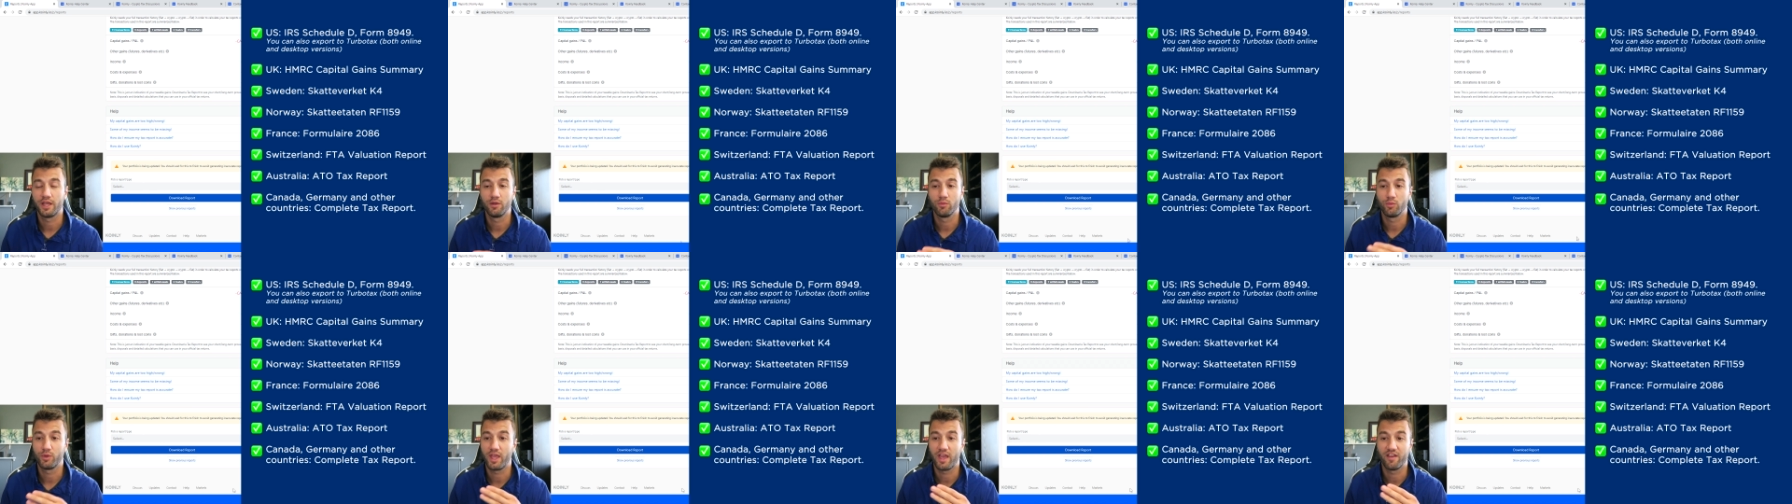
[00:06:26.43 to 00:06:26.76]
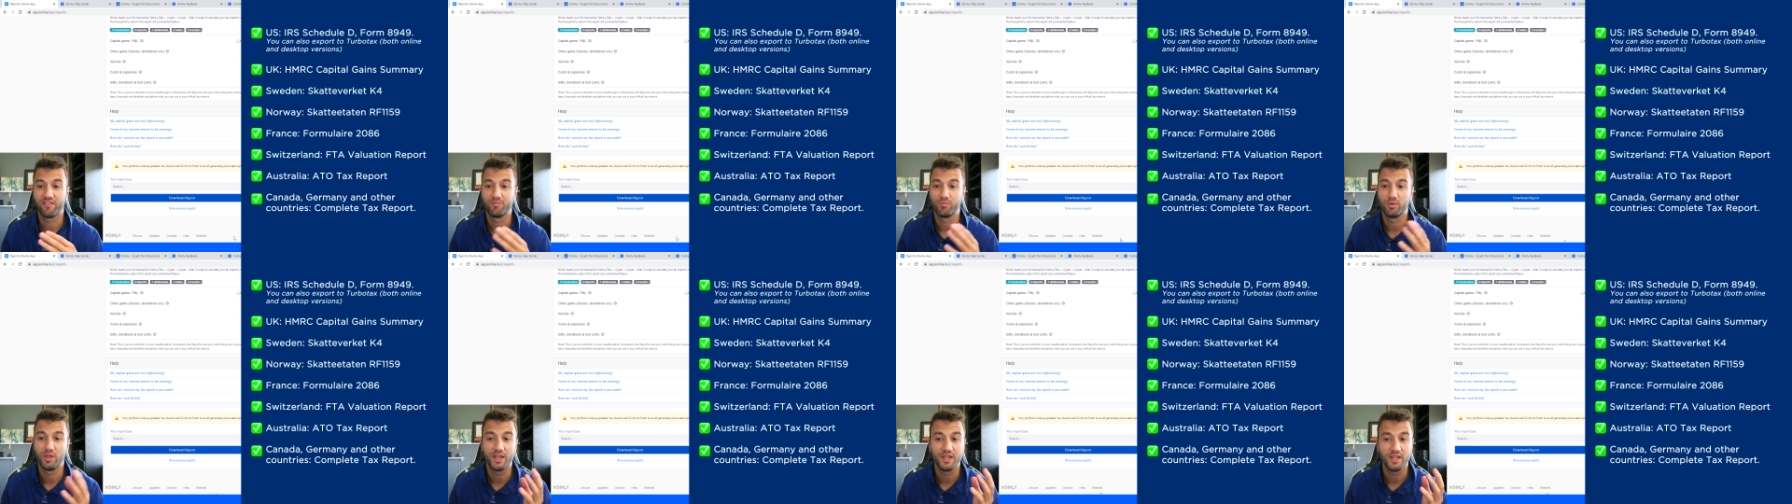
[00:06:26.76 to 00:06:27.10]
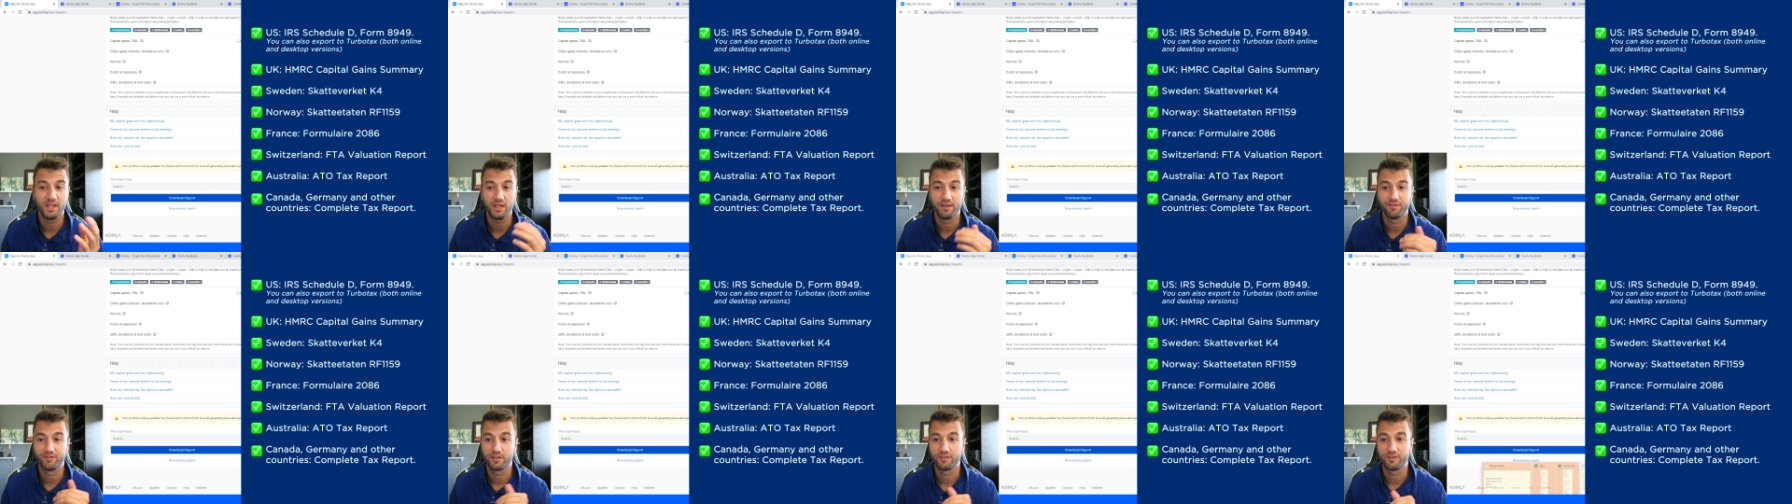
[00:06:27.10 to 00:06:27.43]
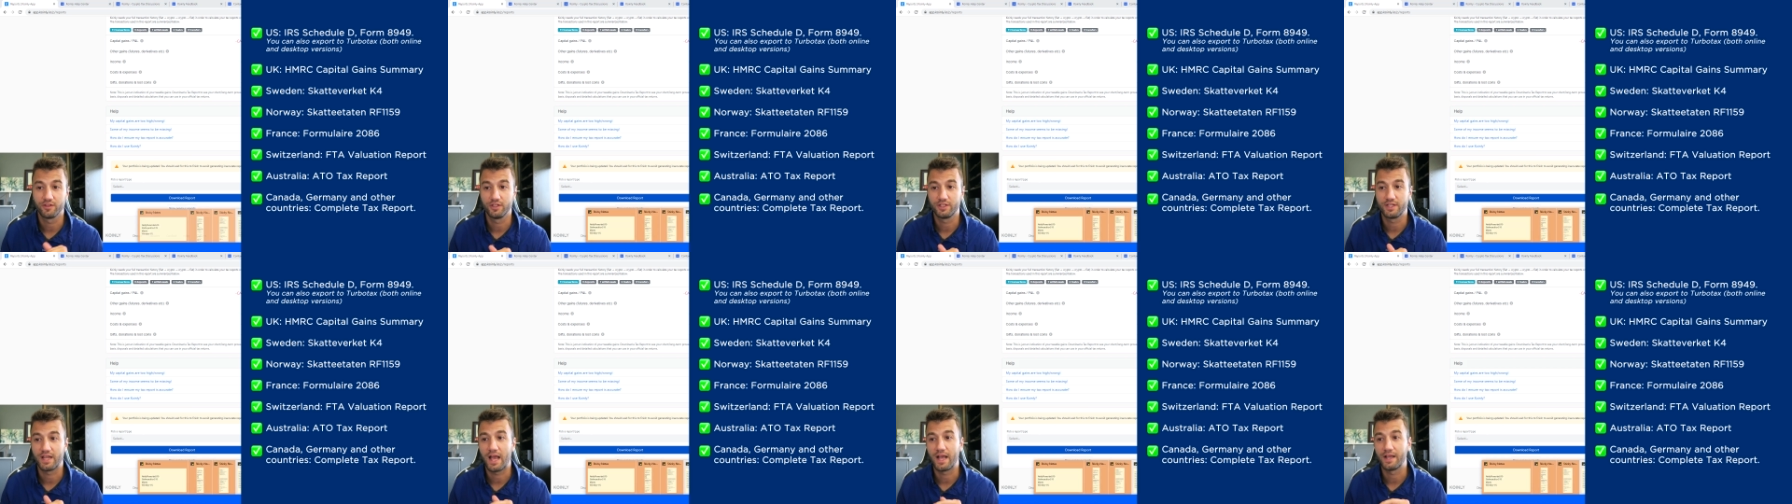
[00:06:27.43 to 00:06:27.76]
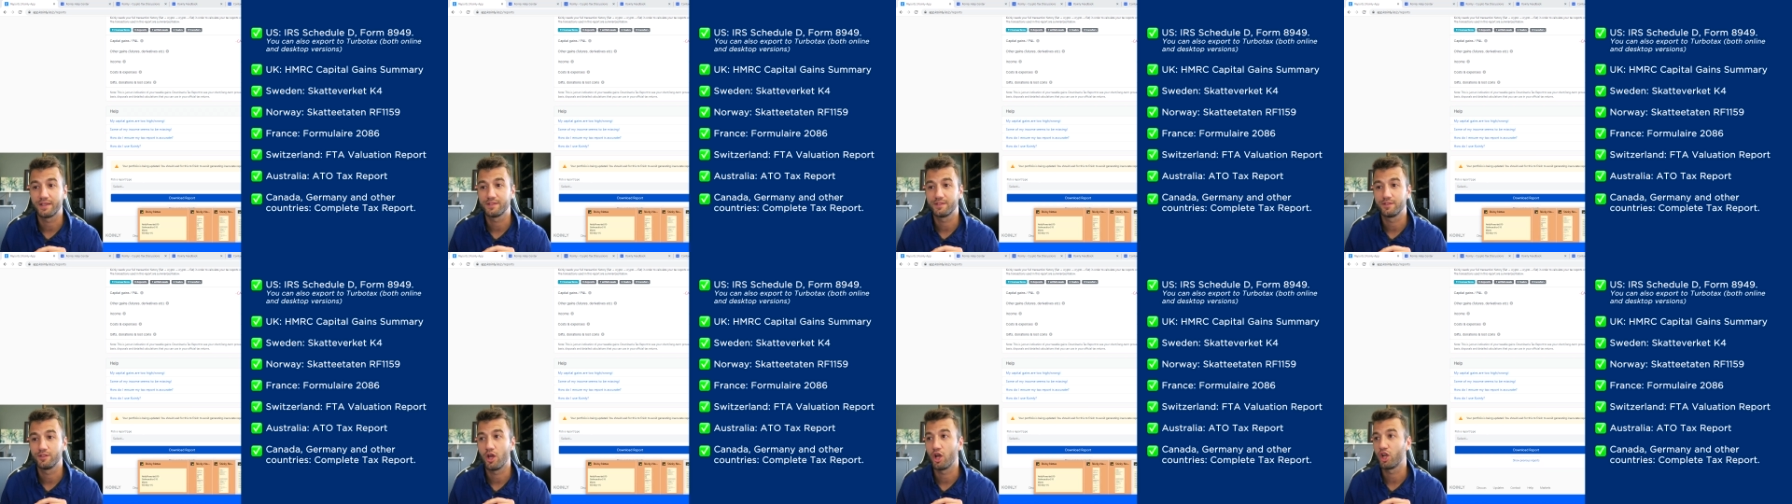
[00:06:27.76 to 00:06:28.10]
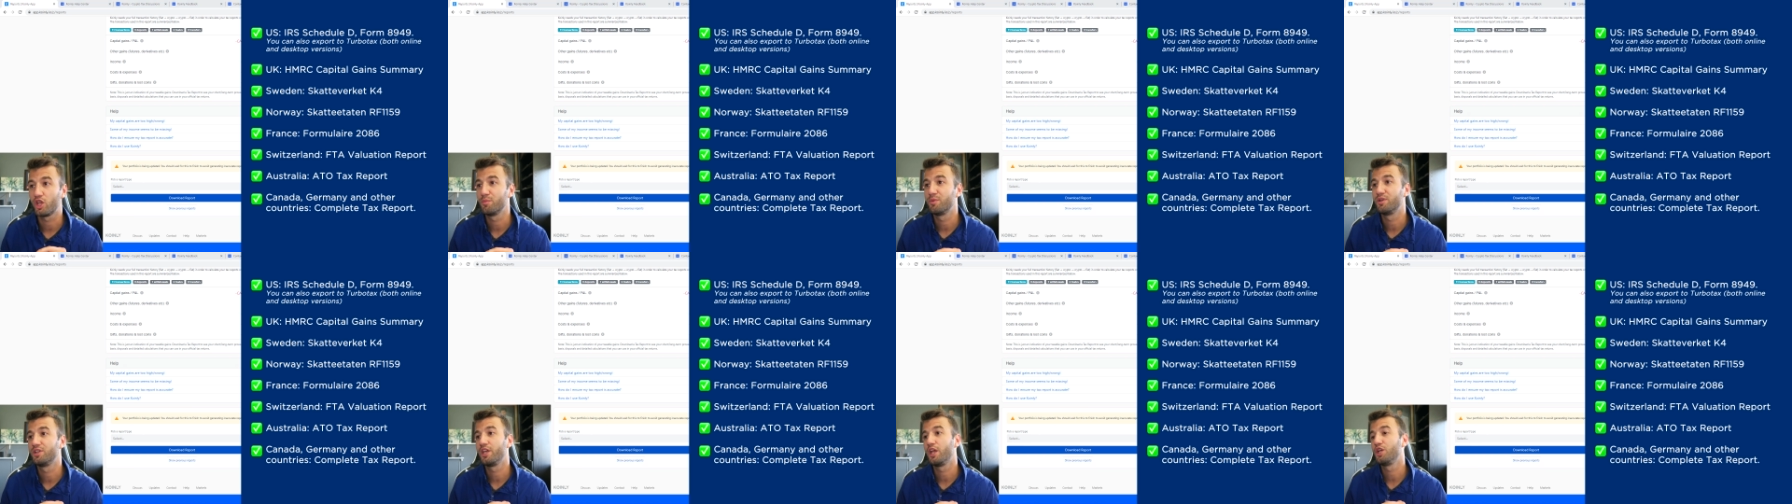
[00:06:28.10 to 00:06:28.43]
And we have plenty of different tax
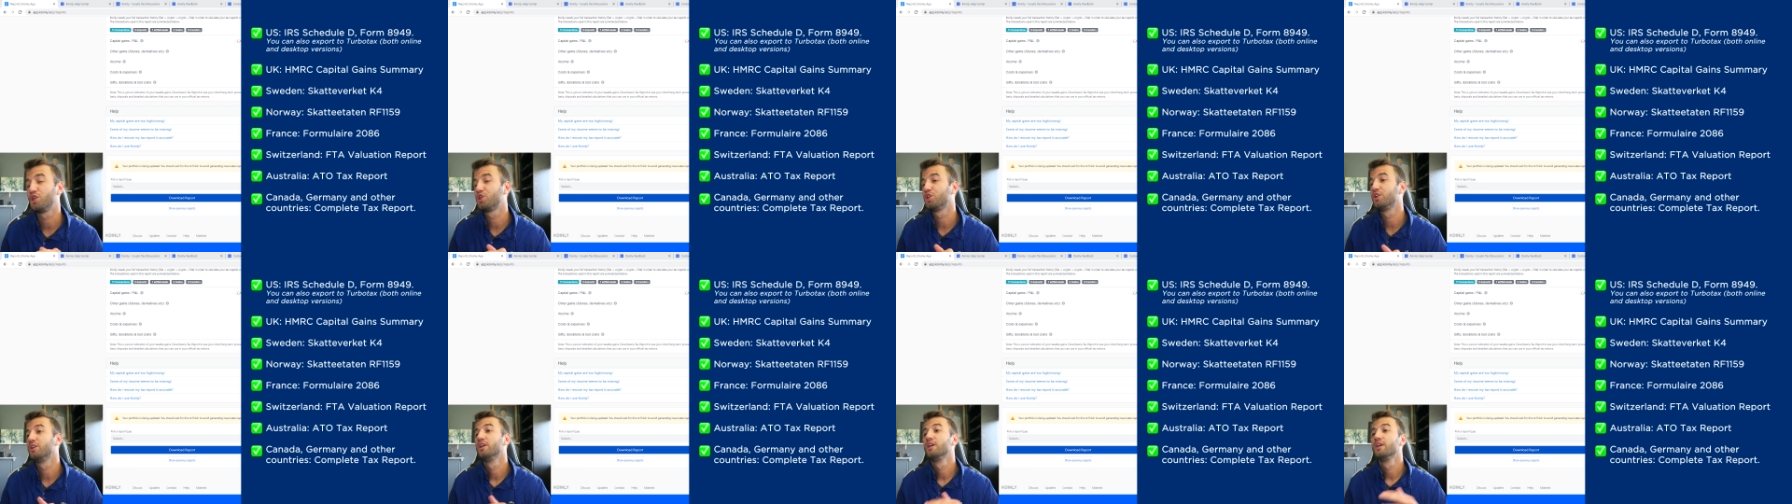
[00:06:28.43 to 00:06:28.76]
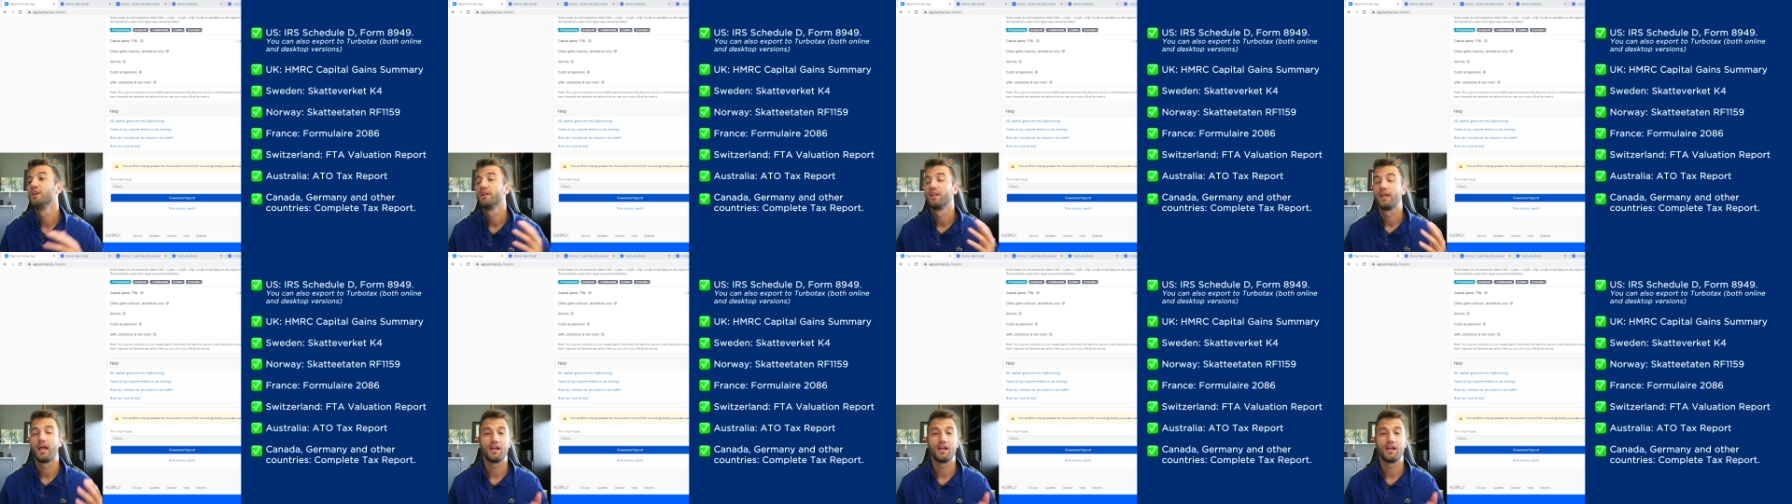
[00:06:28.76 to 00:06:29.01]
documentation.